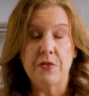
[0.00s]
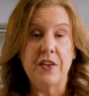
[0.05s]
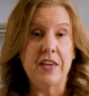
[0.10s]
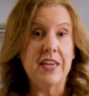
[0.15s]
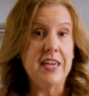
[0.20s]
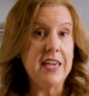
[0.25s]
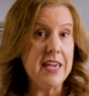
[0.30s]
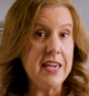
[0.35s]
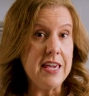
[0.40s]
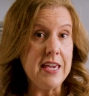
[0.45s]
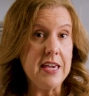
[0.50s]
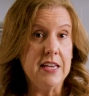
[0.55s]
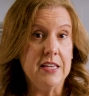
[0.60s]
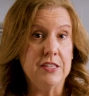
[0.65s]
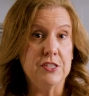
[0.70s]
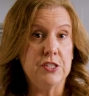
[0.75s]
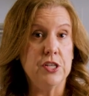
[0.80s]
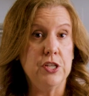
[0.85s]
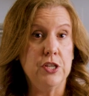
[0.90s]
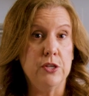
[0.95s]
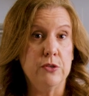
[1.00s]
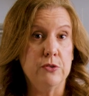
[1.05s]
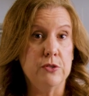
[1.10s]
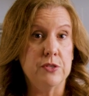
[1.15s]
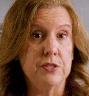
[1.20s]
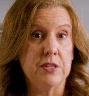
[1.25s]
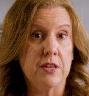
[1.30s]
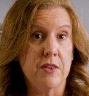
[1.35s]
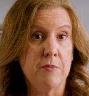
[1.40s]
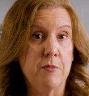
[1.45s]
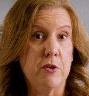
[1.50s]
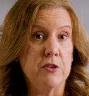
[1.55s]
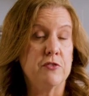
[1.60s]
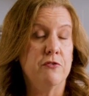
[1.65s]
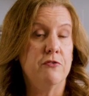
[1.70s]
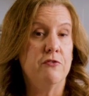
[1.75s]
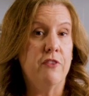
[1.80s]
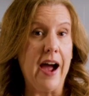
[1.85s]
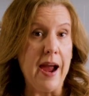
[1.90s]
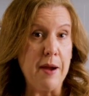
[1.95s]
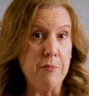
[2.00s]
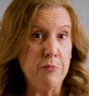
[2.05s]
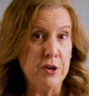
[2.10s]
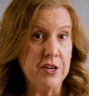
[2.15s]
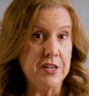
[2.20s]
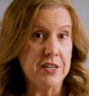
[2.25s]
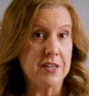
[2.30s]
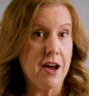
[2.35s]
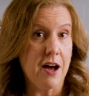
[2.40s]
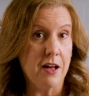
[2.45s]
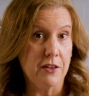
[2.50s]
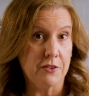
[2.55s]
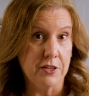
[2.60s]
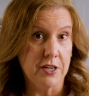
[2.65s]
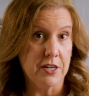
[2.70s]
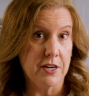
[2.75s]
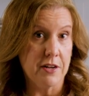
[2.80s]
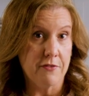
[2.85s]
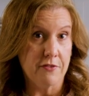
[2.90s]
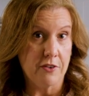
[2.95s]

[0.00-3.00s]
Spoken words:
The key is to use the most vibrant colored